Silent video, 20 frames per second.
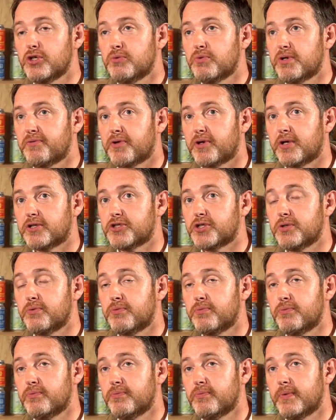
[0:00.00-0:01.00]
what have we got?
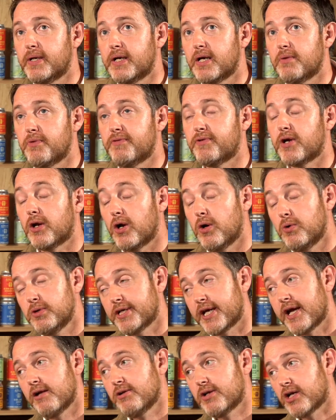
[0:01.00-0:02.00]
So we've got Old
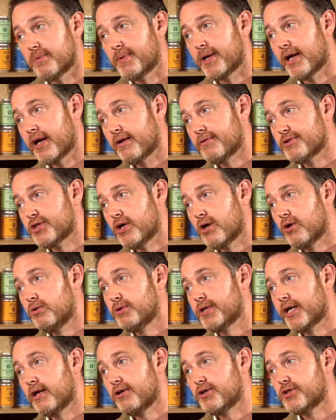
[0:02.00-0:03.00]
Ale coming out. So
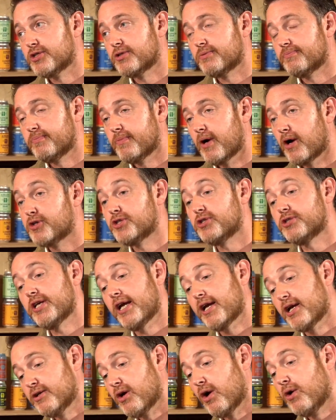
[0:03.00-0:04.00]
Old Ale is our
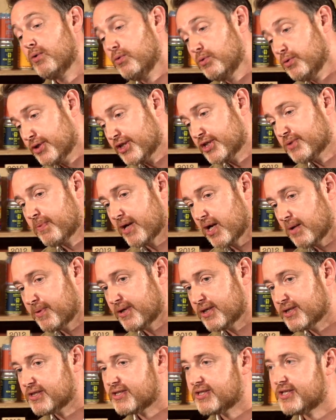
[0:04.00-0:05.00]
second oldest beer, but
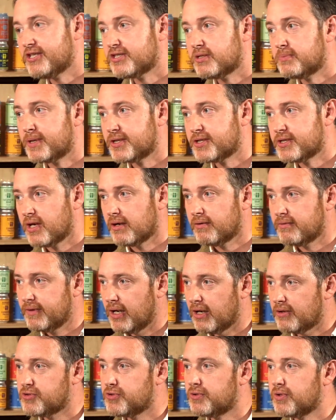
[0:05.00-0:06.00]
it's a seasonal beer, so
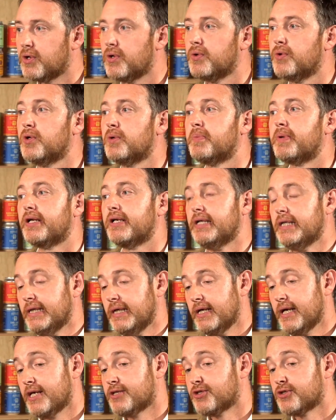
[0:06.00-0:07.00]
not sort of core, but
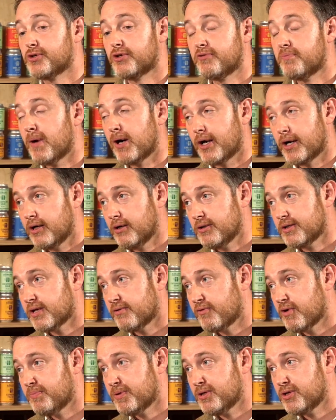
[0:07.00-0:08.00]
it's a sort of mild that
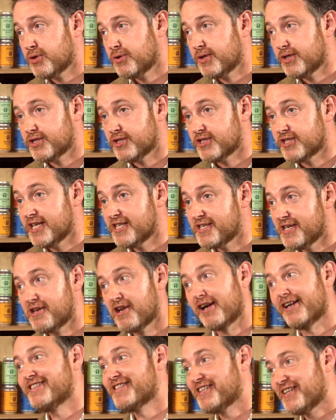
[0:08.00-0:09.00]
we've been doing since
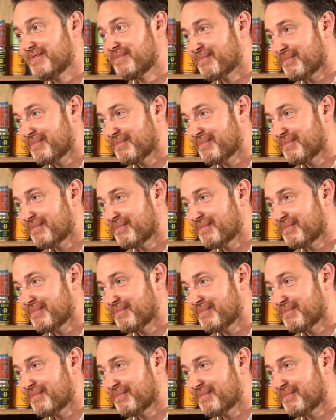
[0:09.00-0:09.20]
1890.